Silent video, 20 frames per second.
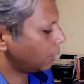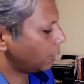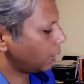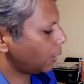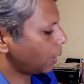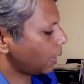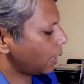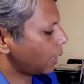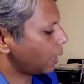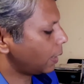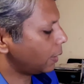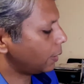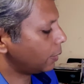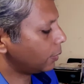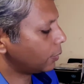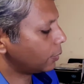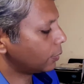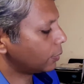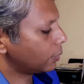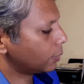and
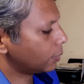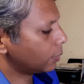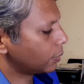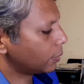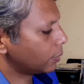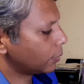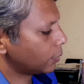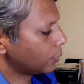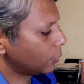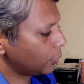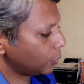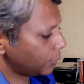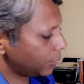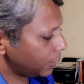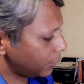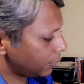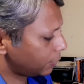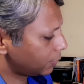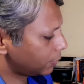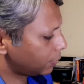to
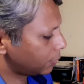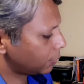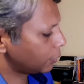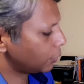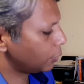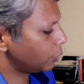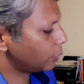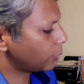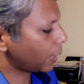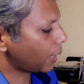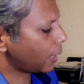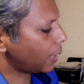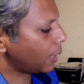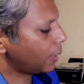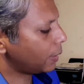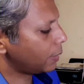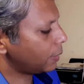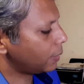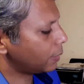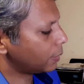this you
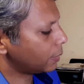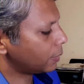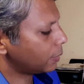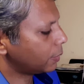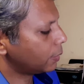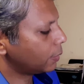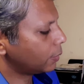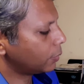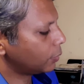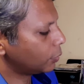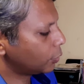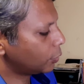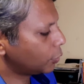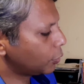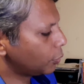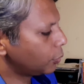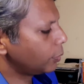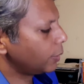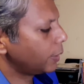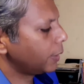add
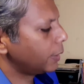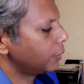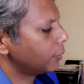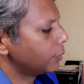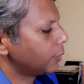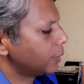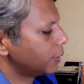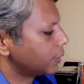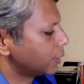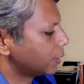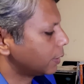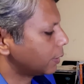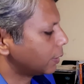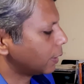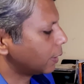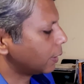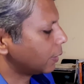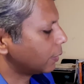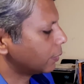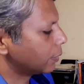2 into this
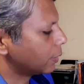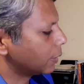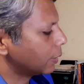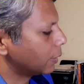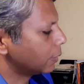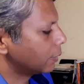entire thing,